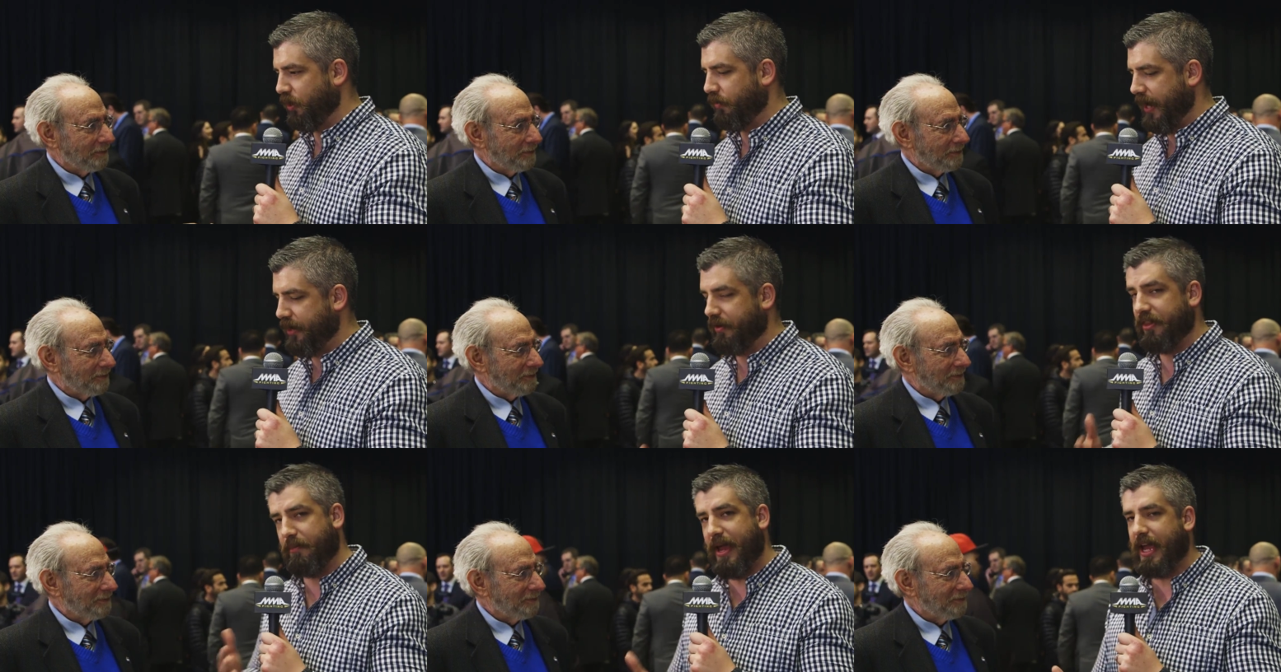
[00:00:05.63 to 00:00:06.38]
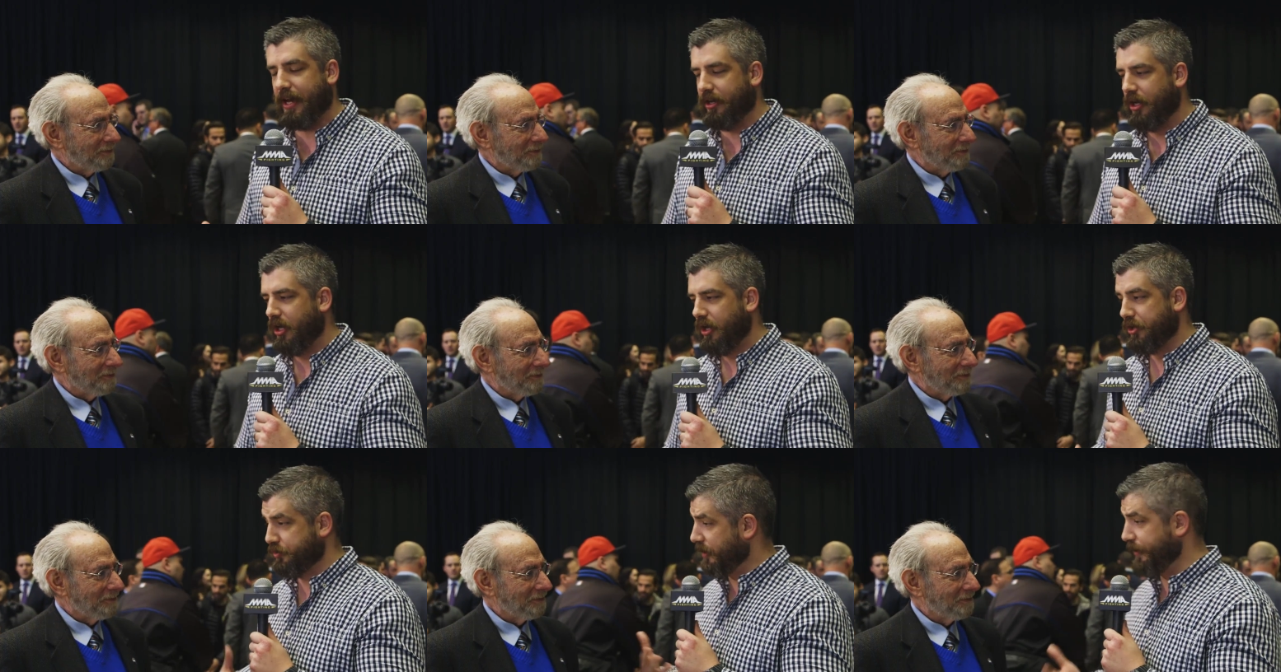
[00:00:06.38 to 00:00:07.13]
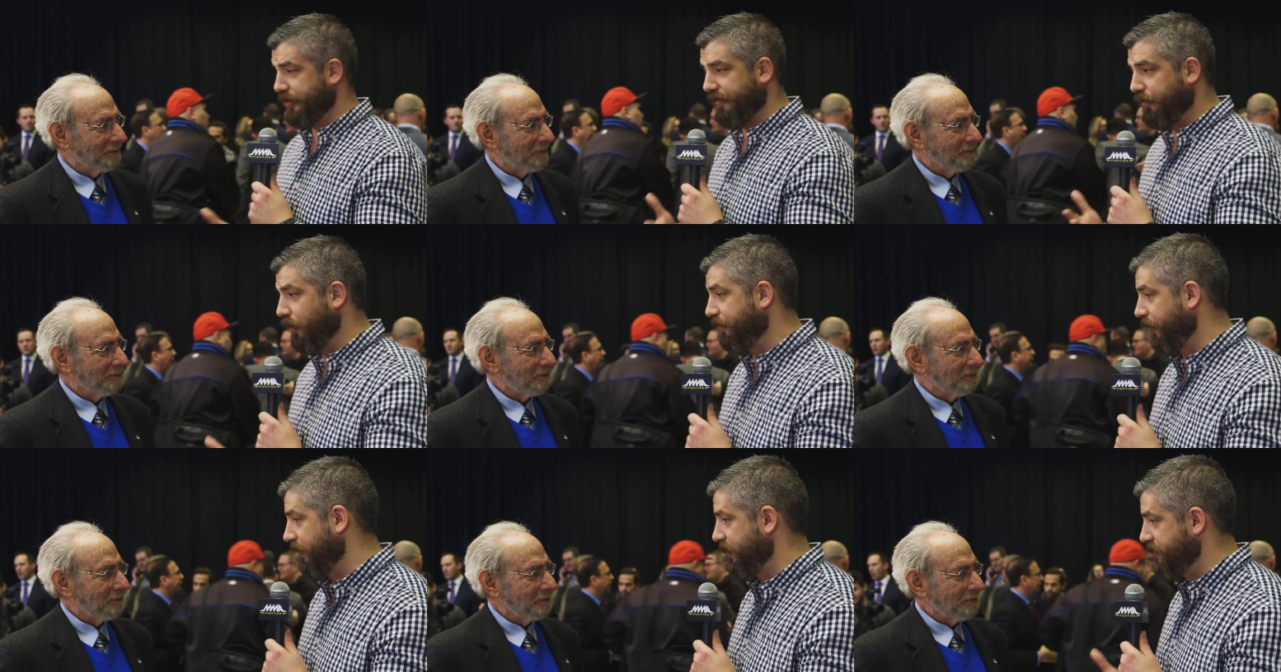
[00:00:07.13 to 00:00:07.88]
Speaker 1: Marc Ratner, and the man who's really been at the
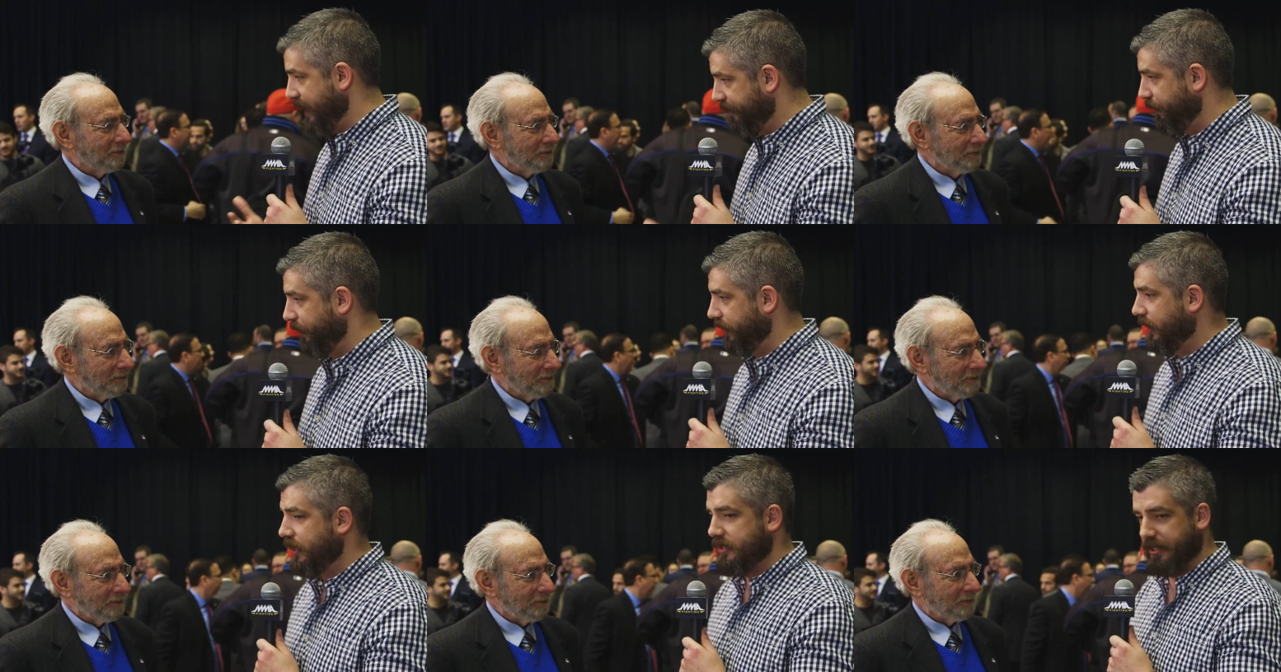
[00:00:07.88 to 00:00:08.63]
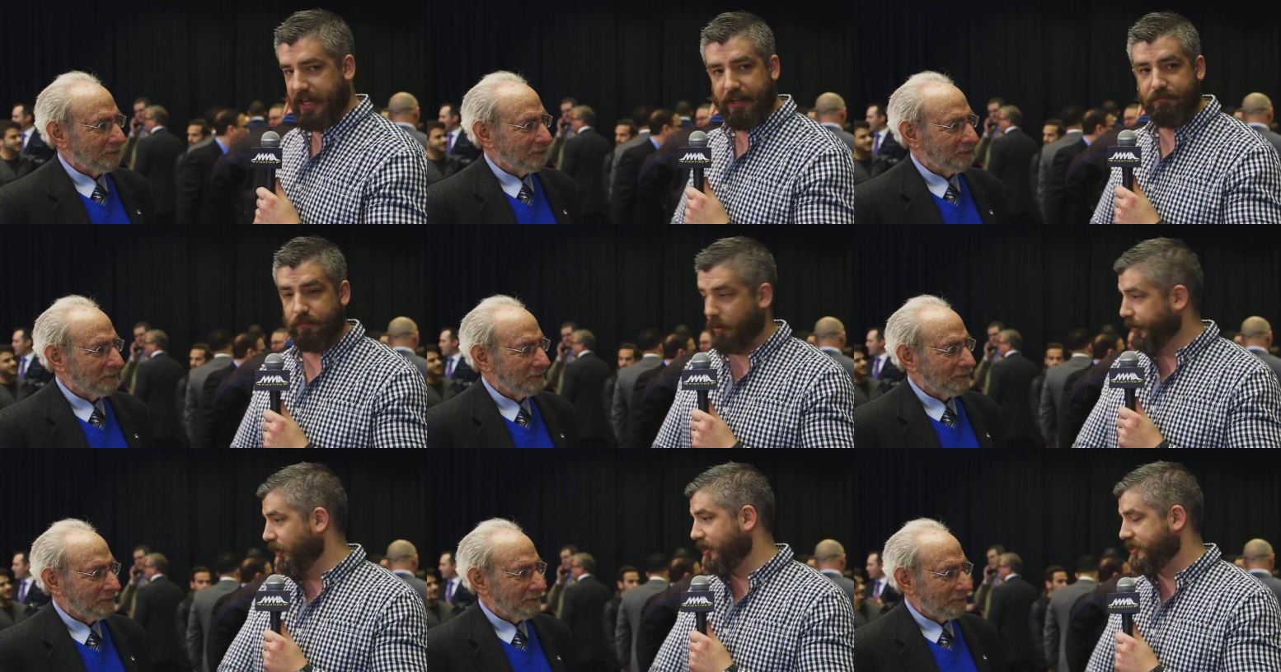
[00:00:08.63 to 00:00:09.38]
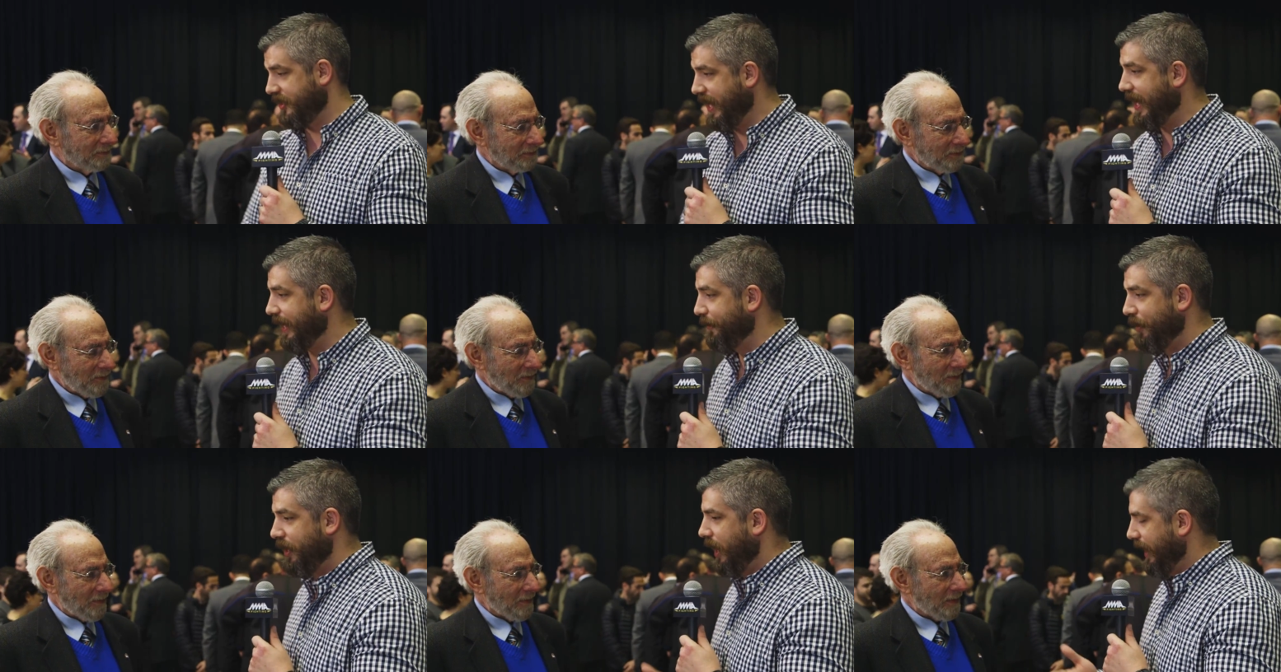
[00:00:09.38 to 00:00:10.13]
forefront of this effort to get where we are
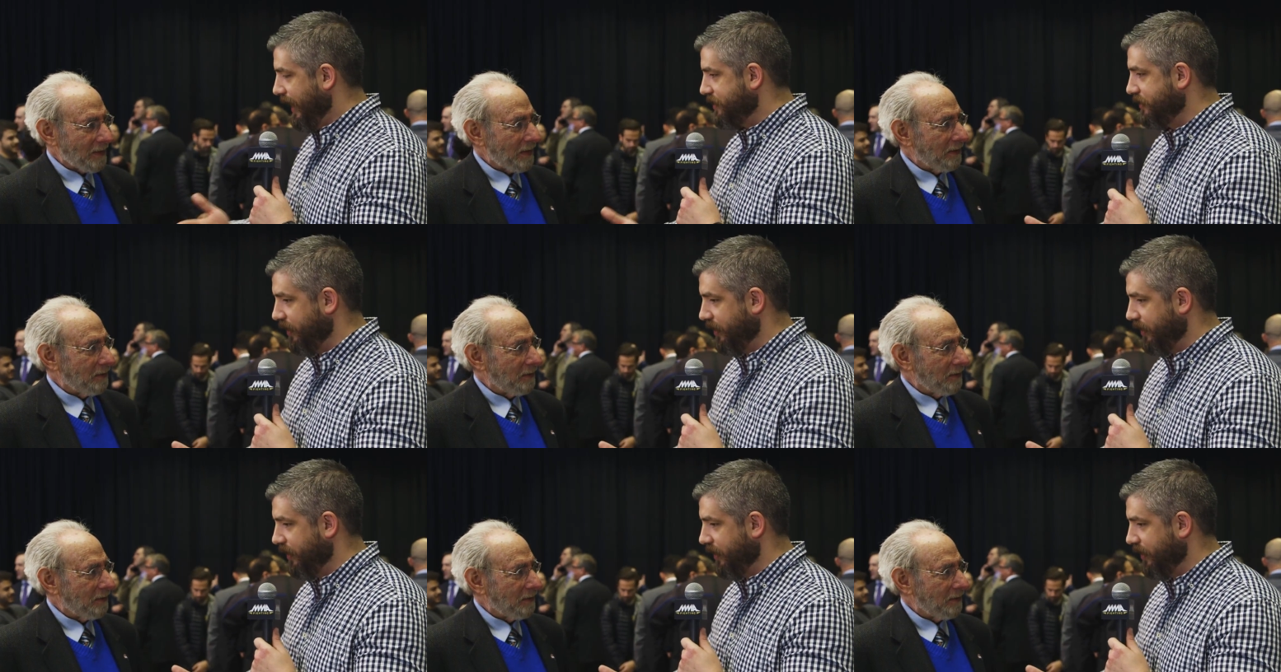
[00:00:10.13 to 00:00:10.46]
today. I asked